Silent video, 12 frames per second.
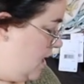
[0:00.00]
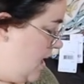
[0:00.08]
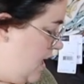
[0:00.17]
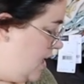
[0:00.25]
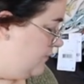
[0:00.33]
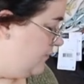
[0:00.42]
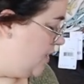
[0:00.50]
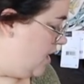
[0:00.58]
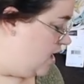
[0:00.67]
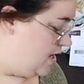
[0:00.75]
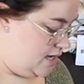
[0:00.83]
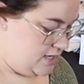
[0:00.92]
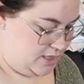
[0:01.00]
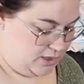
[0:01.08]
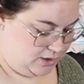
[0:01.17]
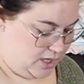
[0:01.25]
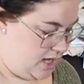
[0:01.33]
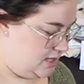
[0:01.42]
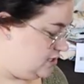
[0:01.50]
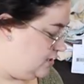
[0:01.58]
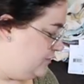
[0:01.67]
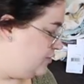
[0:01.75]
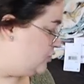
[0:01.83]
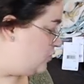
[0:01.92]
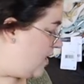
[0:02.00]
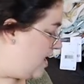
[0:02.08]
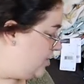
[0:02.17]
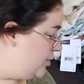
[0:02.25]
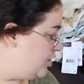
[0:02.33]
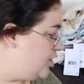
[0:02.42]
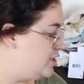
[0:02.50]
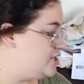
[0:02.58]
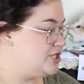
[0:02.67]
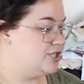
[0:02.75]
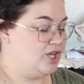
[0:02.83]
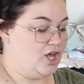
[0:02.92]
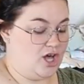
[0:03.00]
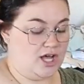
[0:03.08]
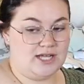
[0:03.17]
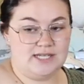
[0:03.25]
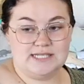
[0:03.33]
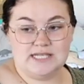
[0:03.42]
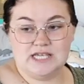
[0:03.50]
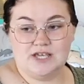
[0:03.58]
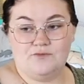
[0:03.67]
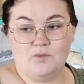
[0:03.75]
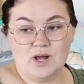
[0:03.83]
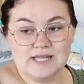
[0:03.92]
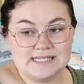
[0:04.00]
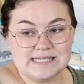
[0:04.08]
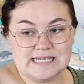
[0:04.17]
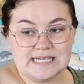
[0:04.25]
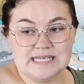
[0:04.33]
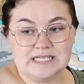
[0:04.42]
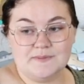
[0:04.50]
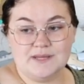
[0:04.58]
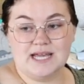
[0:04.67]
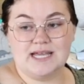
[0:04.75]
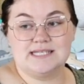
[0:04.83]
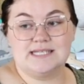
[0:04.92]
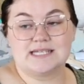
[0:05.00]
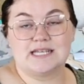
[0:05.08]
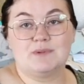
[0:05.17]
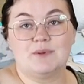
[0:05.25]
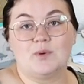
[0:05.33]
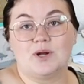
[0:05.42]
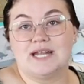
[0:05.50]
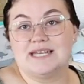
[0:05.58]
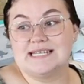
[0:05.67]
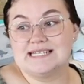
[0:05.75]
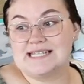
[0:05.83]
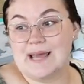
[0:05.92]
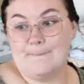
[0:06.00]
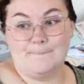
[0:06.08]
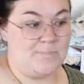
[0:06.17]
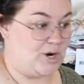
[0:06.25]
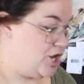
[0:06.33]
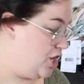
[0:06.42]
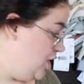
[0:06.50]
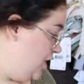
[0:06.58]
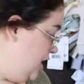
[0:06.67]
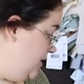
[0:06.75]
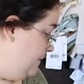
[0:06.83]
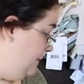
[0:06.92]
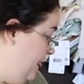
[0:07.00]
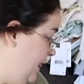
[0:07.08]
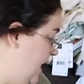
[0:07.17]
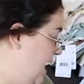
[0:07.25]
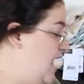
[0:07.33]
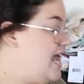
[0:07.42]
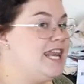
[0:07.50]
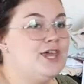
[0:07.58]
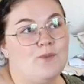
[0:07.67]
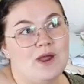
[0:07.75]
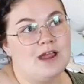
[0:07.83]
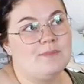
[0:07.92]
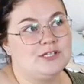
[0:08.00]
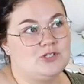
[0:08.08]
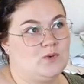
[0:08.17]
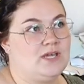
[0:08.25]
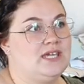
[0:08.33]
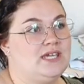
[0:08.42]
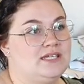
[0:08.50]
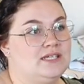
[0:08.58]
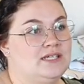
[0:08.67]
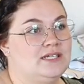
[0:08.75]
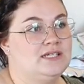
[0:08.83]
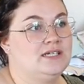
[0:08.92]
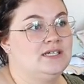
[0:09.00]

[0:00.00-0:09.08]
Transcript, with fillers: I've gotten lots of sweaters, long sleeve onesies because he's gonna be born in December. Anywhere between